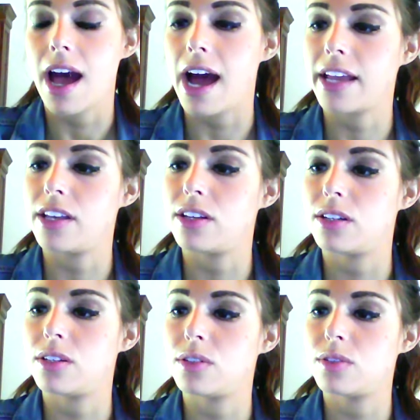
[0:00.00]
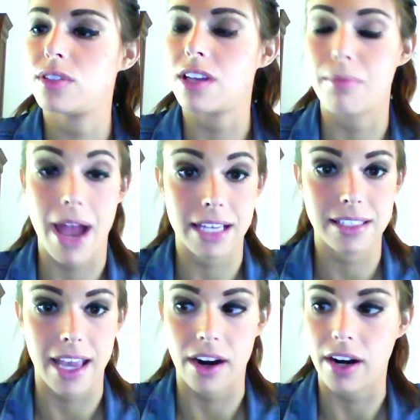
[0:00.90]
I use a
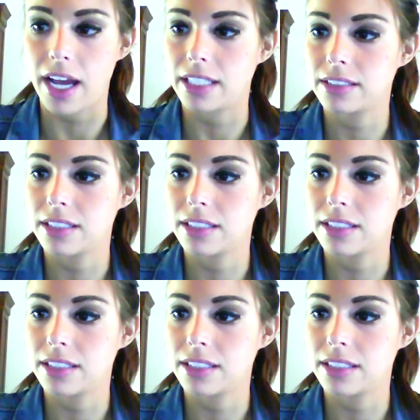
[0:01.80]
mascara.